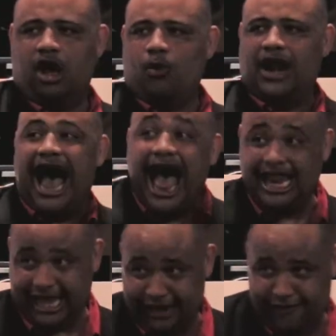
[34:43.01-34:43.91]
on what I
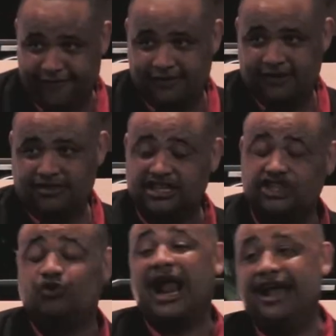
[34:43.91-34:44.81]
live. This
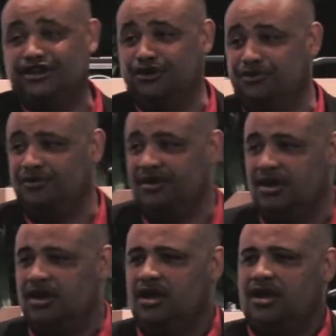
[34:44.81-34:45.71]
is what I do.
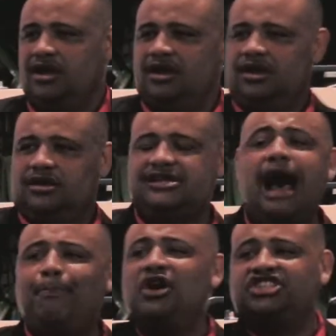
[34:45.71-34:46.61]
He's
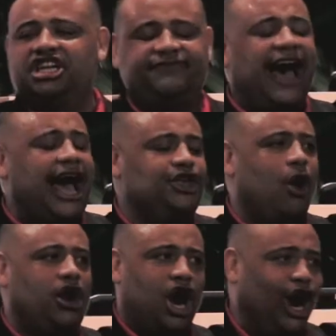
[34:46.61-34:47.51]
not pushing his
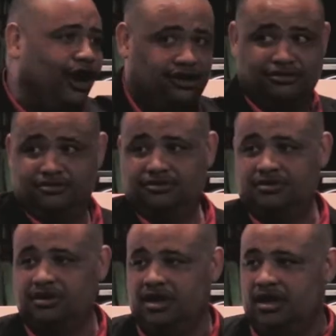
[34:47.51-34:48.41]
value on her.
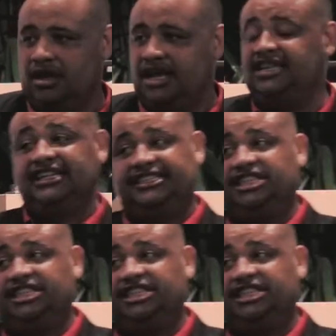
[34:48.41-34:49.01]
He says,